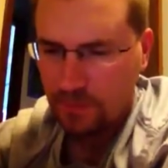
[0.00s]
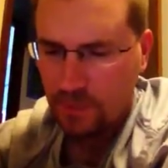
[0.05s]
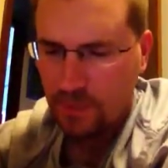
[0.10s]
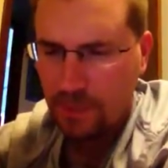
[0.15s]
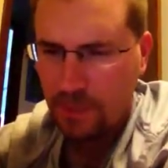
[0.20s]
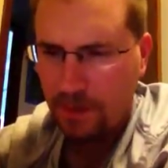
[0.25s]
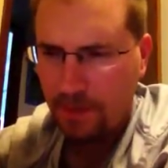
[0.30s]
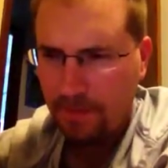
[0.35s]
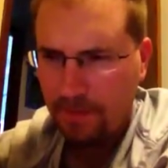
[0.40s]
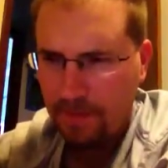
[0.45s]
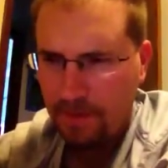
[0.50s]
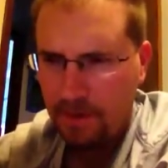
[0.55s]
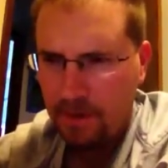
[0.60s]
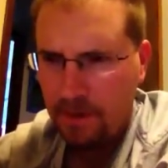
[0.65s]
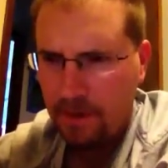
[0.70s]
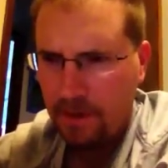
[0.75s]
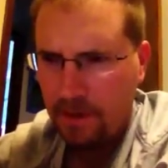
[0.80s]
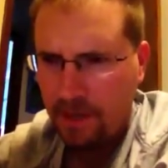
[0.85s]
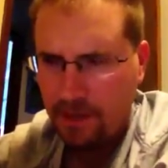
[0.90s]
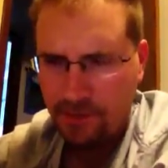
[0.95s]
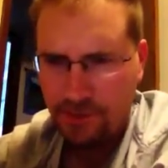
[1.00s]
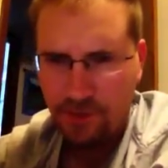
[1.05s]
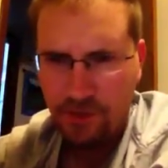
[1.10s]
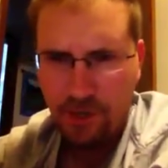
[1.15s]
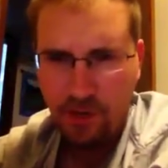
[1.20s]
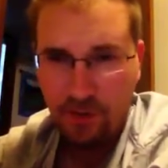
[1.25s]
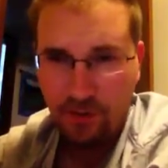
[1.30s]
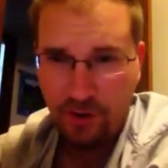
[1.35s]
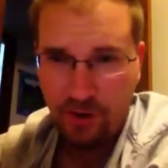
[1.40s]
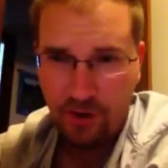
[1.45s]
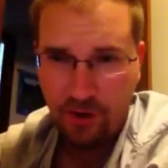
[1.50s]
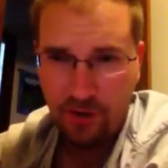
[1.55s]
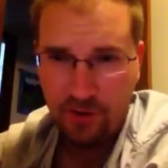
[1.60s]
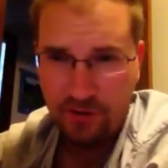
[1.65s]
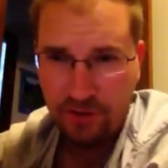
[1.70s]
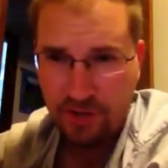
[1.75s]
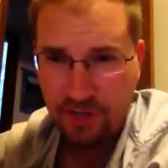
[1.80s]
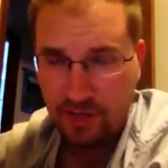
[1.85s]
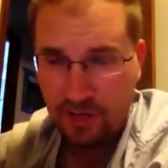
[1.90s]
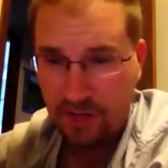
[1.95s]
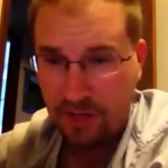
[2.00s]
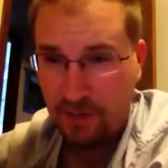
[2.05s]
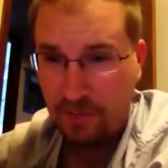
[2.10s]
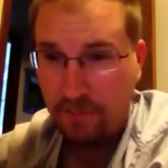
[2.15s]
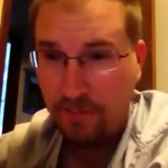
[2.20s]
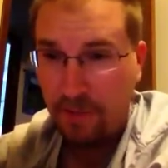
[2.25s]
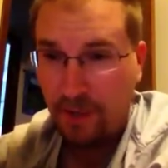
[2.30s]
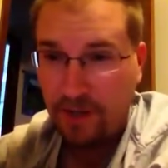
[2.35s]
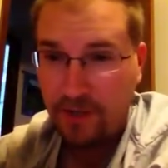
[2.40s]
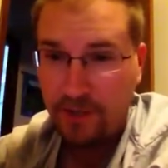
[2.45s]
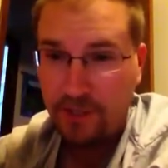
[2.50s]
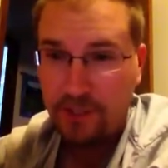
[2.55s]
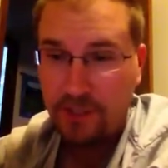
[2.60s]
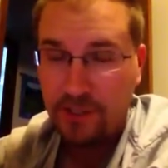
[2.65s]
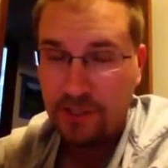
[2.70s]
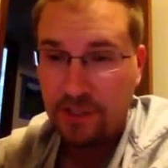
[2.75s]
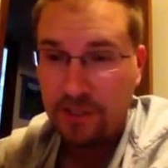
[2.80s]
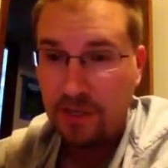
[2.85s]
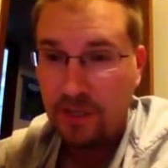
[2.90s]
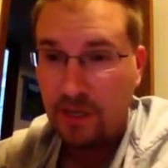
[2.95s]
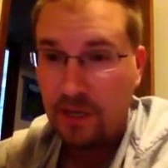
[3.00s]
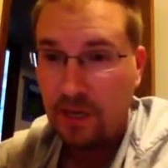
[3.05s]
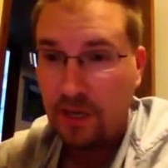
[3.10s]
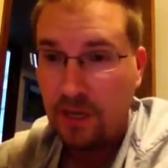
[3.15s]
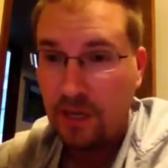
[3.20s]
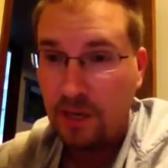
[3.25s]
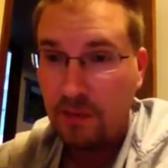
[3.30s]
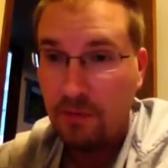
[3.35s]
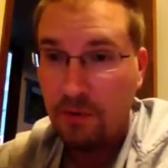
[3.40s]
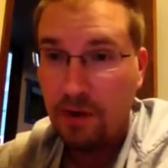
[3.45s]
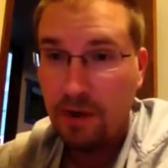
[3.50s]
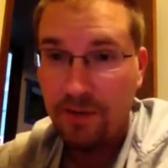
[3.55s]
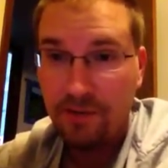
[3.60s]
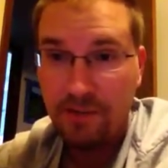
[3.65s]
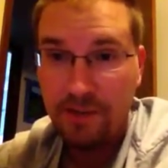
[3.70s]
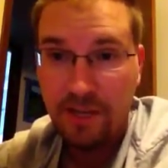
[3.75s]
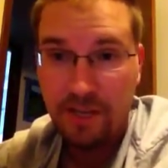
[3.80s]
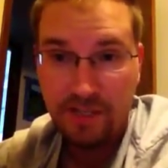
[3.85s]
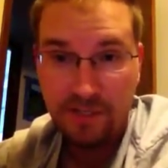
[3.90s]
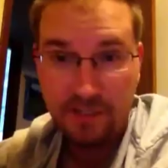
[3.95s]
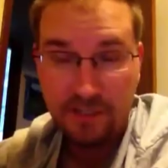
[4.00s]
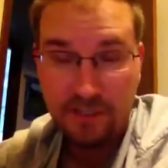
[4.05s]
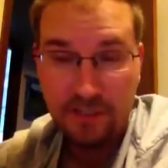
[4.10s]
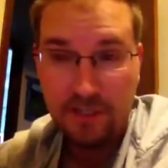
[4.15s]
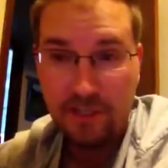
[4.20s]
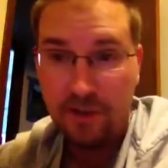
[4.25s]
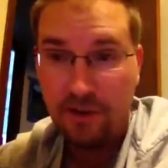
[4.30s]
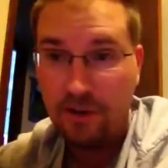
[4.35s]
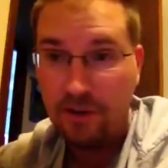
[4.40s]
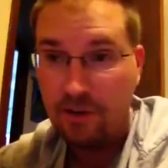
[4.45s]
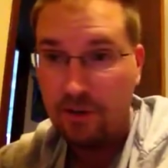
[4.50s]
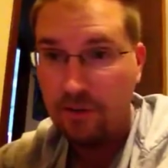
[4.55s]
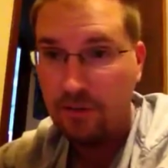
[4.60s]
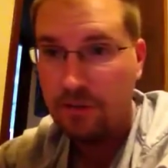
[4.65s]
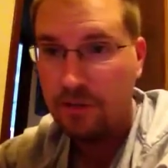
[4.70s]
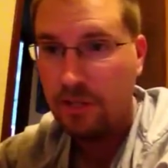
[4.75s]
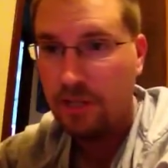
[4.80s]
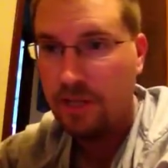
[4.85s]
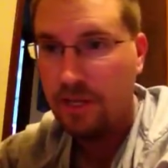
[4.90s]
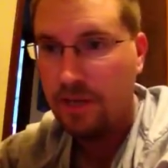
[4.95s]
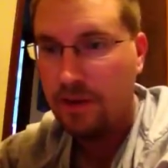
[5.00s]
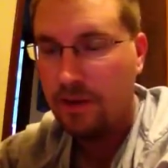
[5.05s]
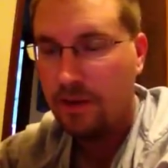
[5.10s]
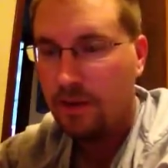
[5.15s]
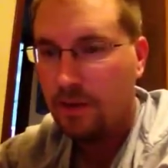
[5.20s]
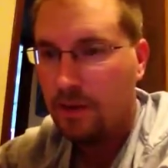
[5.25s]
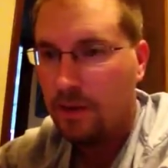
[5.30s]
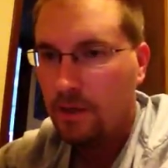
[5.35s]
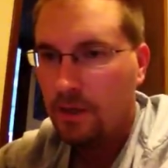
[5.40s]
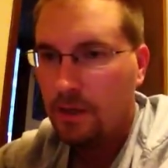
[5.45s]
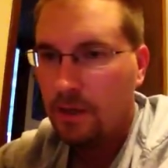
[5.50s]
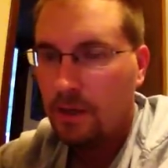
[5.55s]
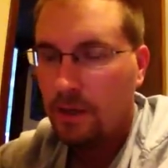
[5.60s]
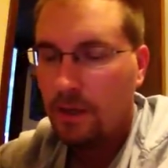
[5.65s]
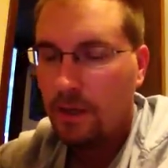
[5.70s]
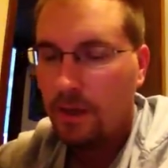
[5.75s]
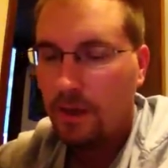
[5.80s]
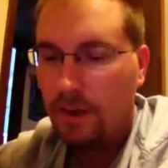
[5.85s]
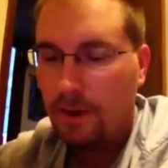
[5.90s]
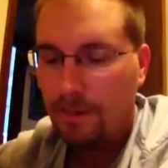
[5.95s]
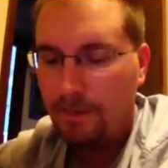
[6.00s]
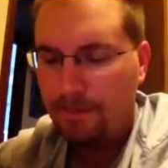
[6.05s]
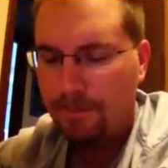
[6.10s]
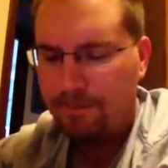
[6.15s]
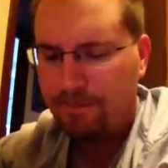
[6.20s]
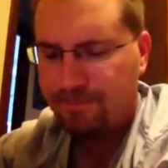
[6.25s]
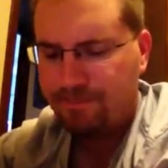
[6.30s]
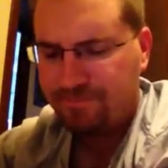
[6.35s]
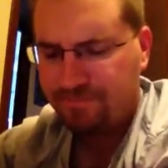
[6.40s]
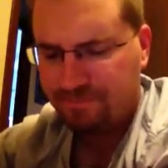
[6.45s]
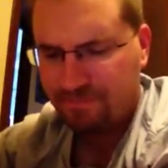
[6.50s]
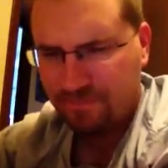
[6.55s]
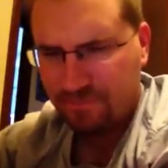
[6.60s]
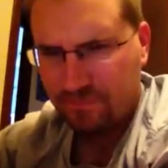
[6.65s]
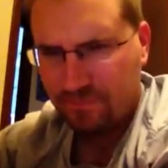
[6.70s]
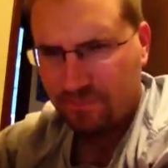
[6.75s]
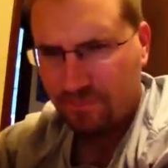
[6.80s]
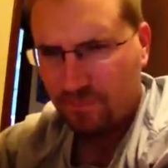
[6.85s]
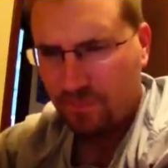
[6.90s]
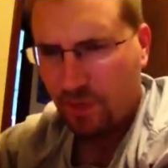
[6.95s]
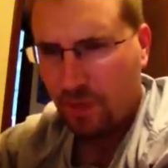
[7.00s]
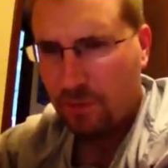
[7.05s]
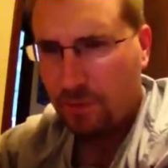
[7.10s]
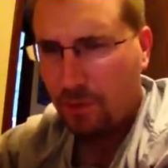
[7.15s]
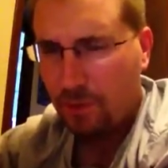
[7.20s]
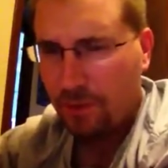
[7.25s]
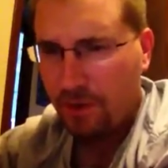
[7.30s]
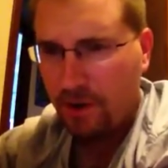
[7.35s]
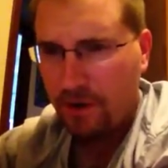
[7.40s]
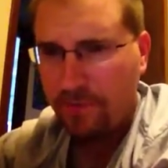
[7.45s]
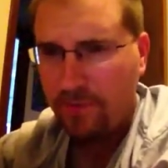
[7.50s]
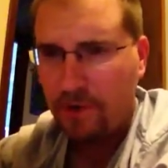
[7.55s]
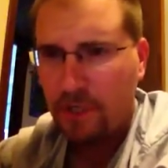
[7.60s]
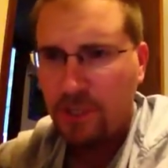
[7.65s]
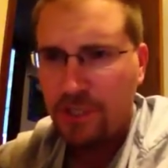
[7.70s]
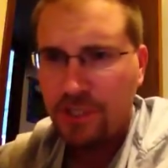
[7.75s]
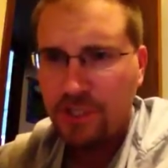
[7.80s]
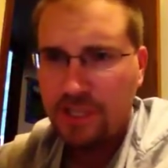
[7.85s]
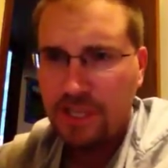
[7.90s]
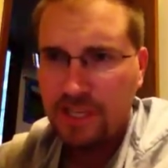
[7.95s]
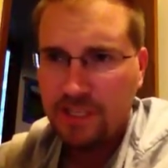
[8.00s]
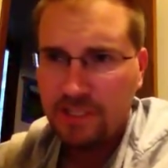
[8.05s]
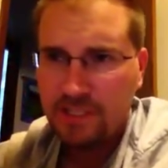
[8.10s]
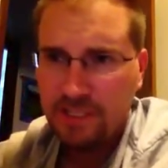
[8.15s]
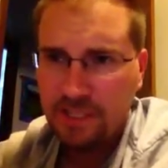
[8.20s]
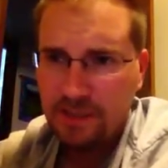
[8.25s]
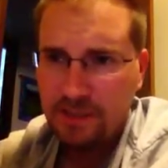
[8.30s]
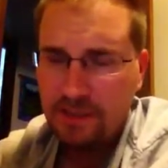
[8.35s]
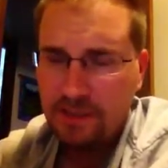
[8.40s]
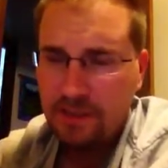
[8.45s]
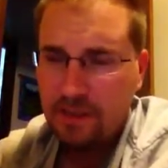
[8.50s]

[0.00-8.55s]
Uh, as you know, there are the um, nitrogen uh, breath tests that are used in um, pulmonary function testing,